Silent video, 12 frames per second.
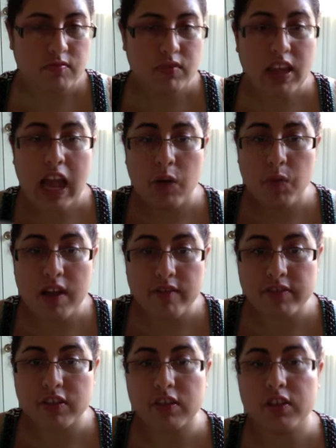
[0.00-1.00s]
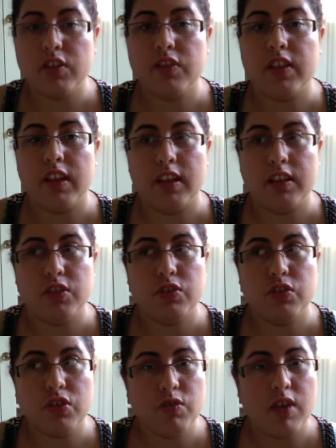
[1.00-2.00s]
However, they
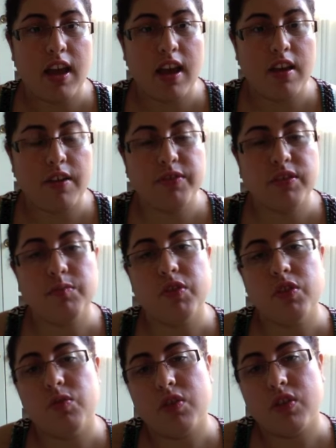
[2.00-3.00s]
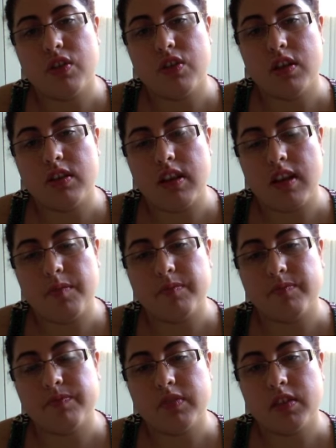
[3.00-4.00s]
do have some newer
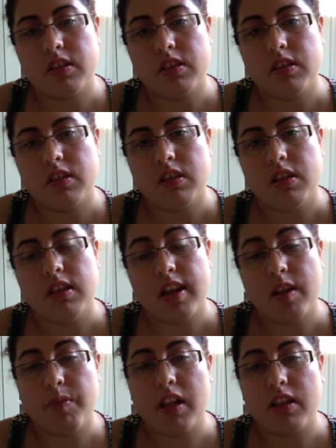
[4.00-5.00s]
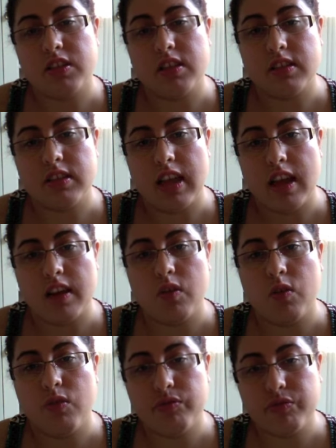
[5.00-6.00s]
nail polishes at
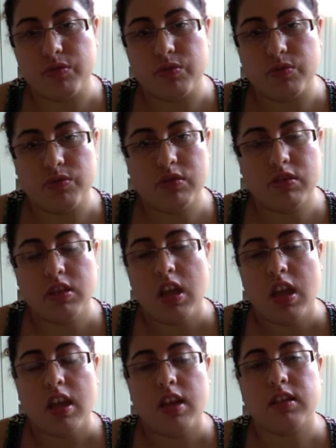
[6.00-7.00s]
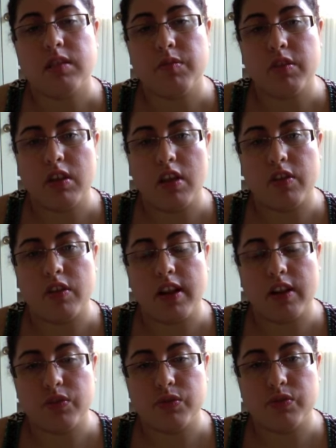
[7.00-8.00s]
Whole Foods and some of the other
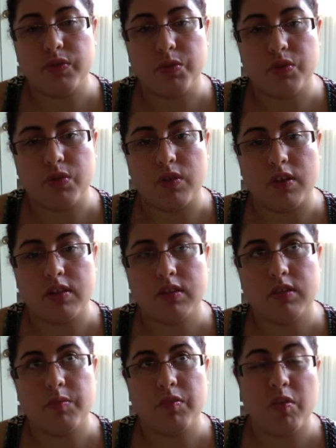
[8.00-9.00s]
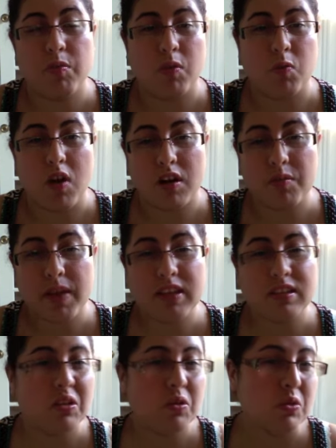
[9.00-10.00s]
natural food stores. Some of them are water-based
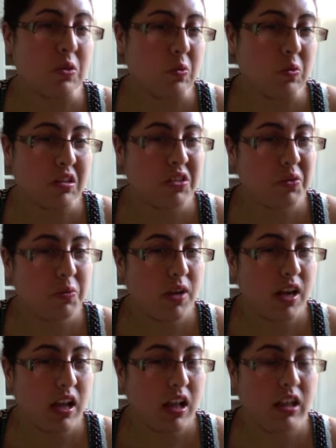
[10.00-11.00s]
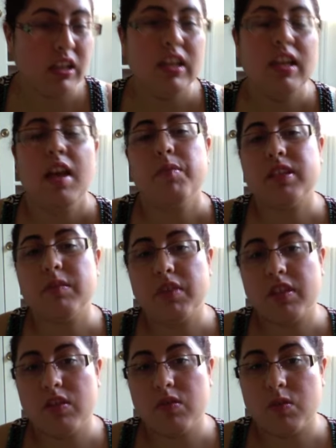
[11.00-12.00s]
and those don't work too well, but some of
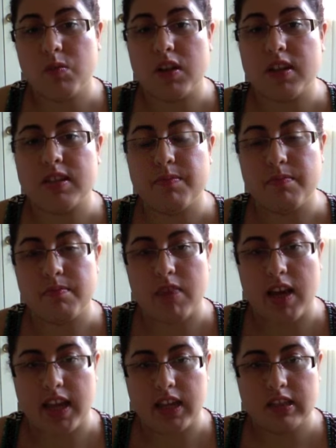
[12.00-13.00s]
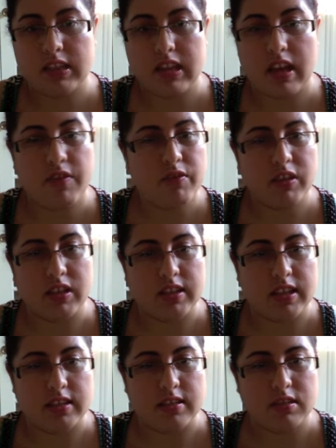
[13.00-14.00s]
the newer ones might. I haven't really
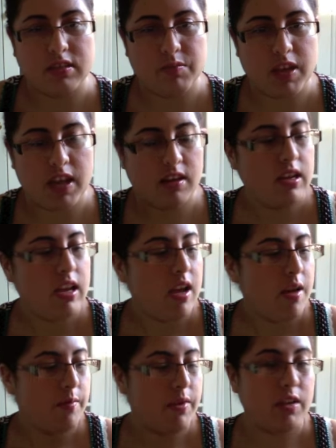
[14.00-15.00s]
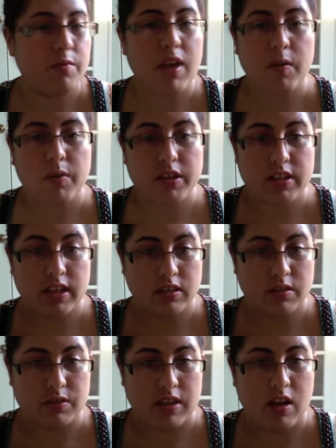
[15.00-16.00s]
tested them yet, but you might want to check
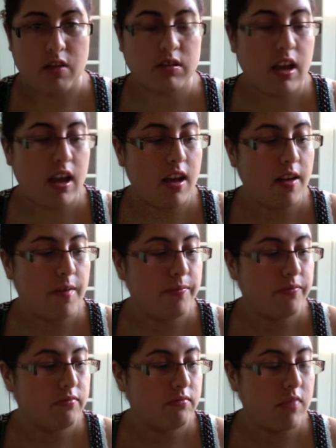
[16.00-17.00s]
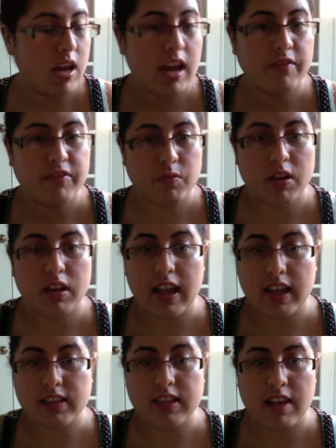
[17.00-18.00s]
those out. I, for one,
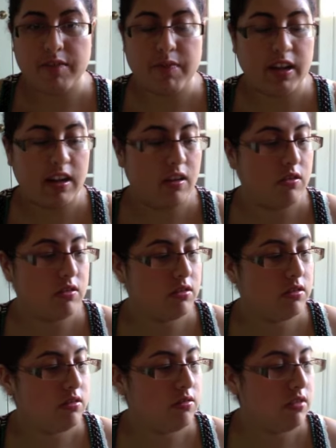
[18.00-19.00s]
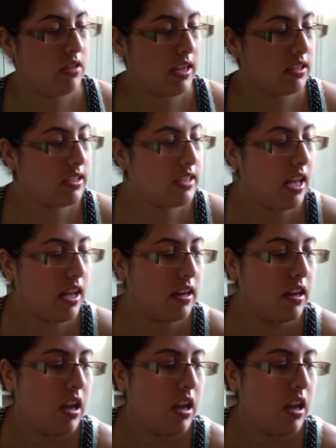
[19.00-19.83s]
like to have my nails nicely done,